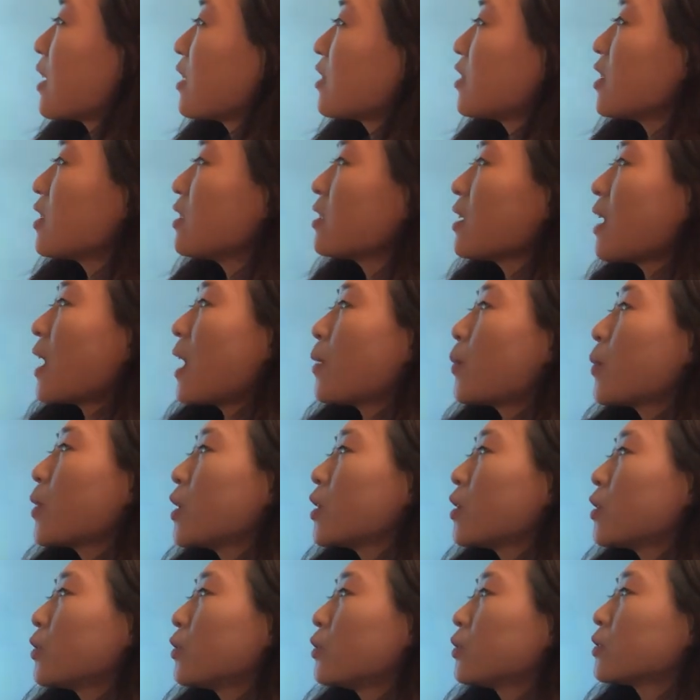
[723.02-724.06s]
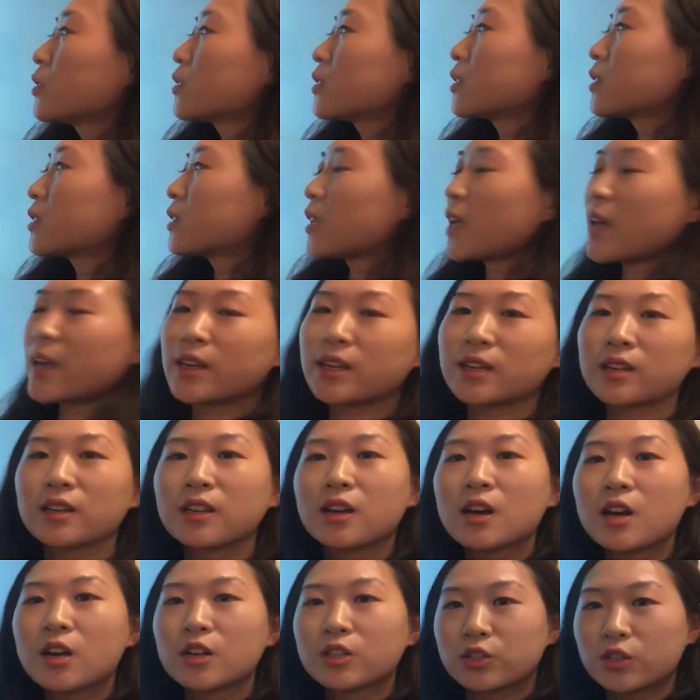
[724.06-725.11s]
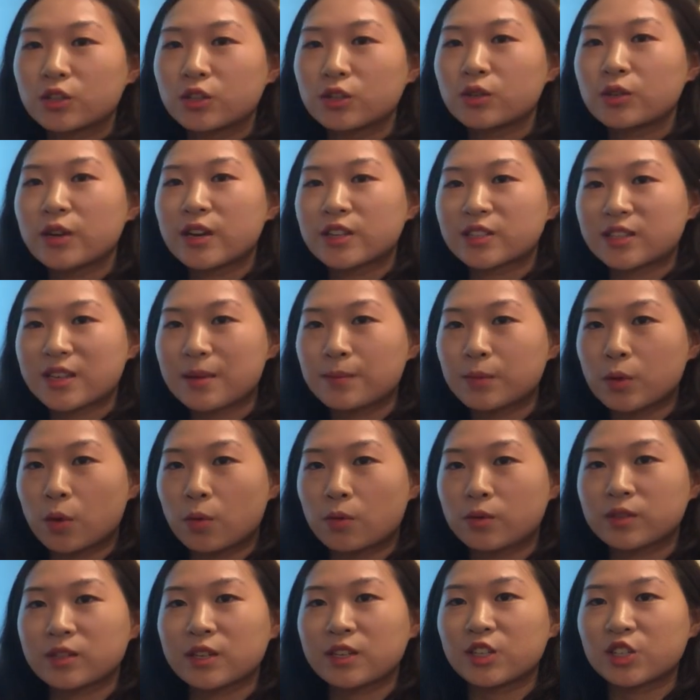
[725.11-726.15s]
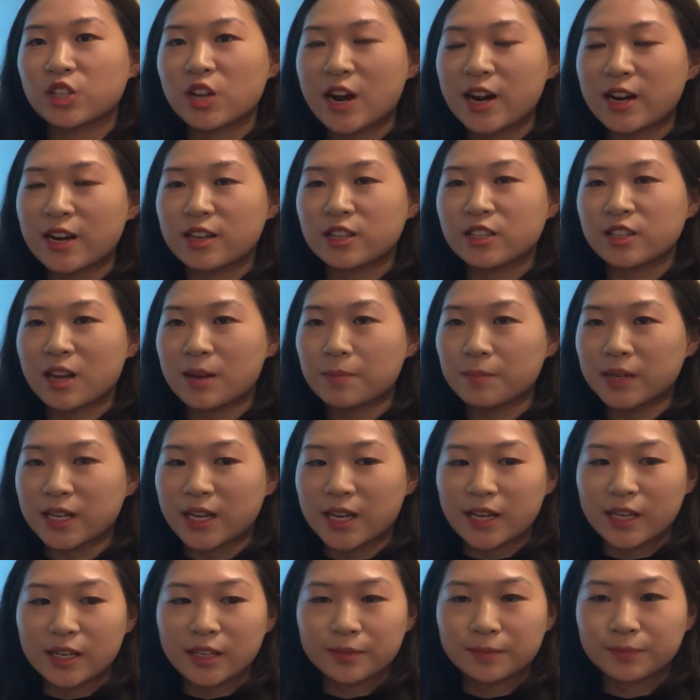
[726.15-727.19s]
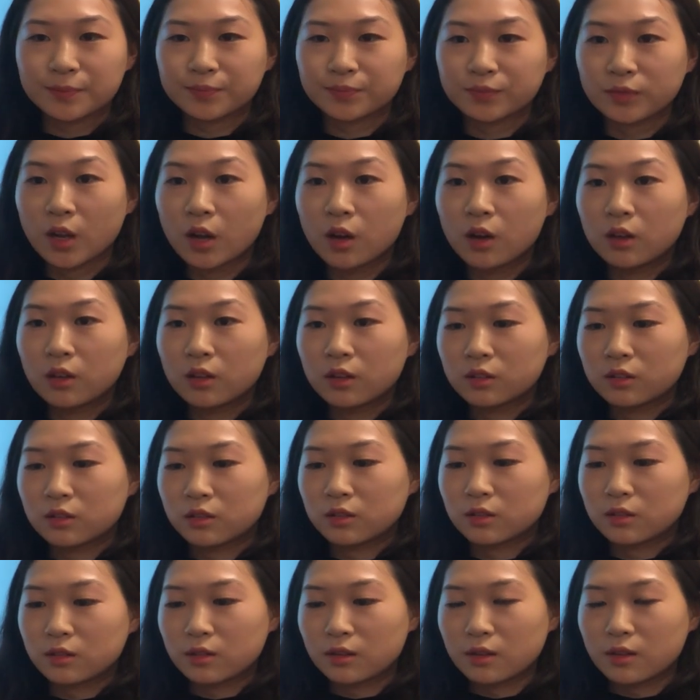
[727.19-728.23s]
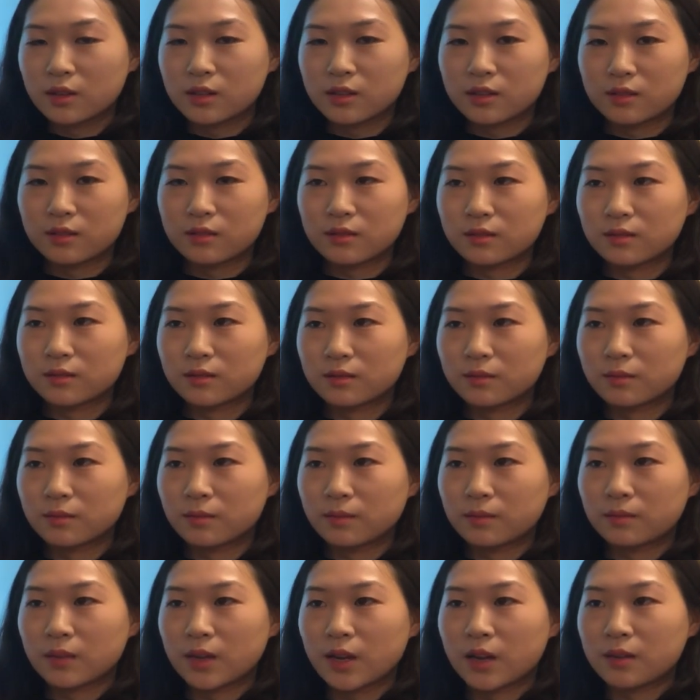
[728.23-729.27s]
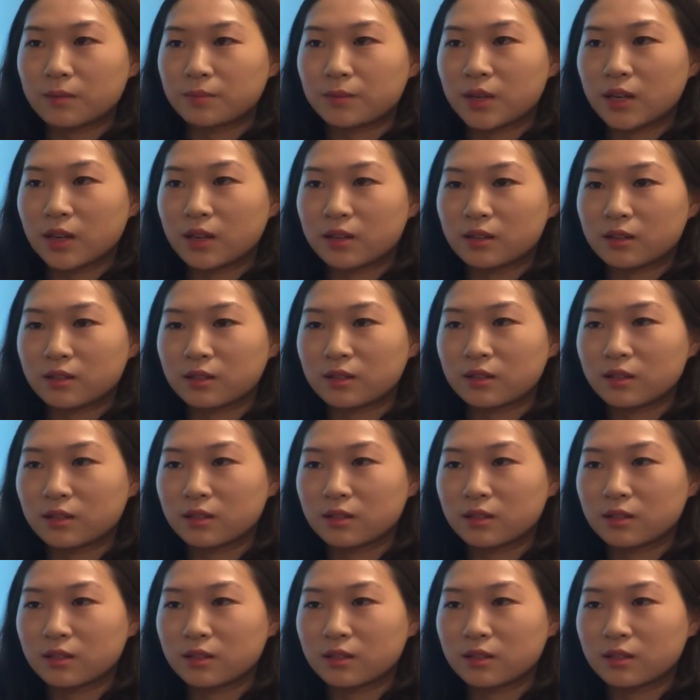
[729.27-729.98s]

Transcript: then I will take two examples in China's company. It's behind.